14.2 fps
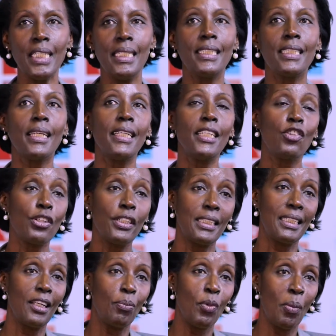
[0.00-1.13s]
It's an
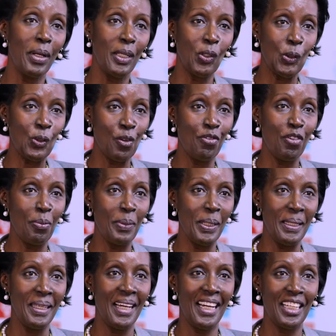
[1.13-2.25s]
interesting moment also for
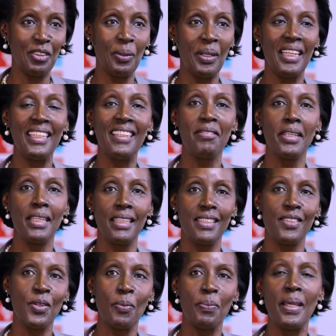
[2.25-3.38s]
me, actually leaving
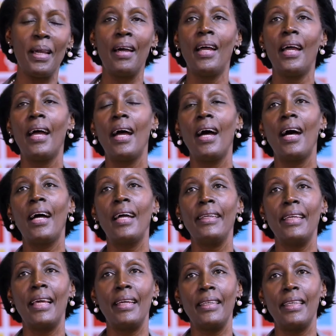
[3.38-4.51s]
Ethiopia.
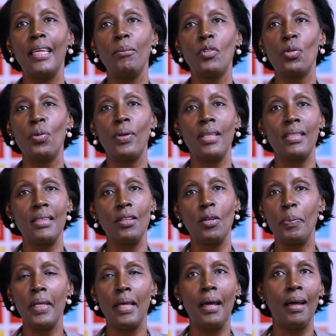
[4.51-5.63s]
I came to
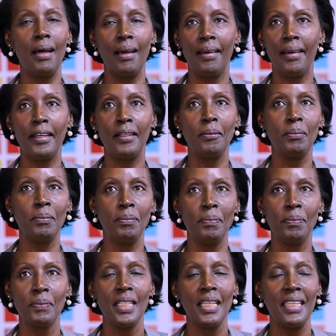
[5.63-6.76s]
Ethiopia
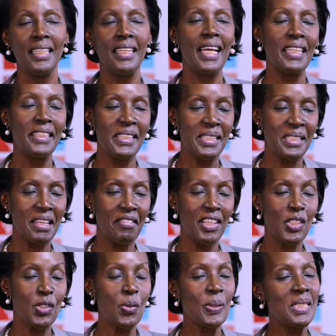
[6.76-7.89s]
in
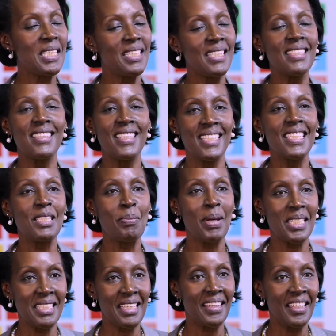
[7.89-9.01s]
'97, so this is
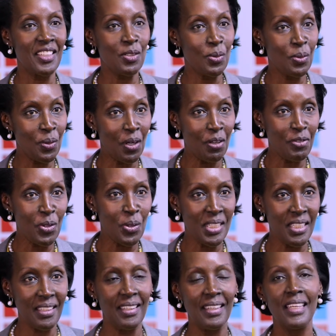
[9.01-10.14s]
my second tour of
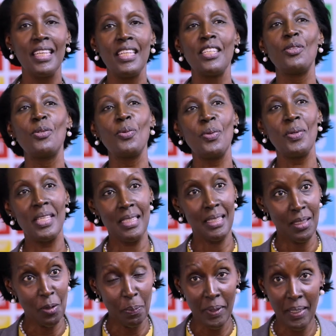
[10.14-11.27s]
duty to
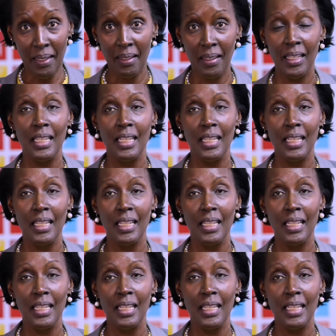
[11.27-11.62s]
Ethiopia.